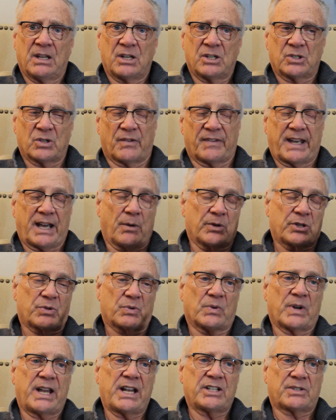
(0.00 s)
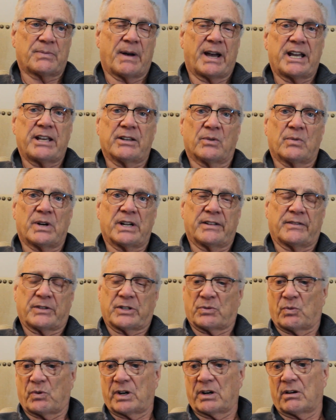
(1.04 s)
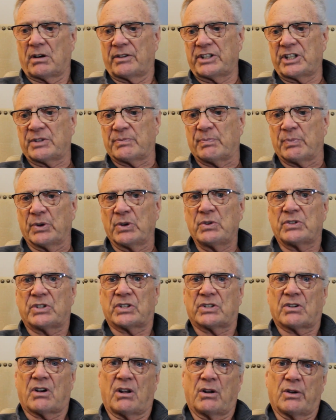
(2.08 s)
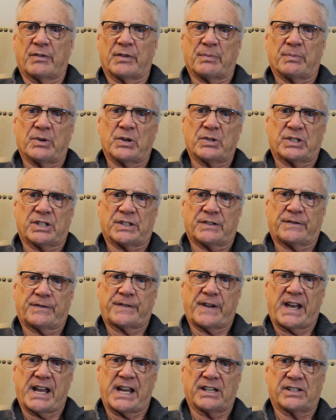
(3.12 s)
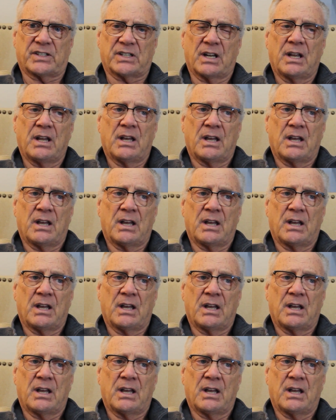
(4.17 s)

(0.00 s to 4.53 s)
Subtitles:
So if that was raised by either one of us, what are all these bruises all over Bruce's face?